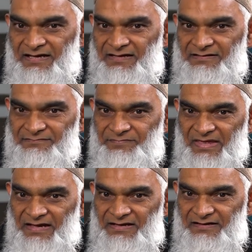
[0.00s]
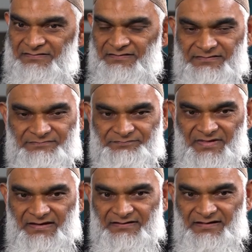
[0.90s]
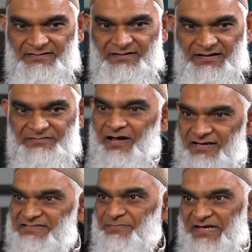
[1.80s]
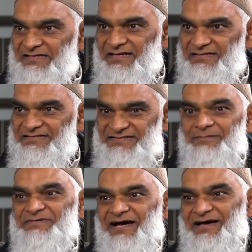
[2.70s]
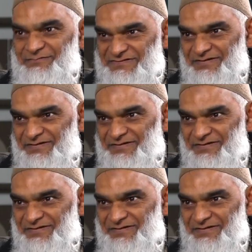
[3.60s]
an, an, an, acknowledgement that sometimes,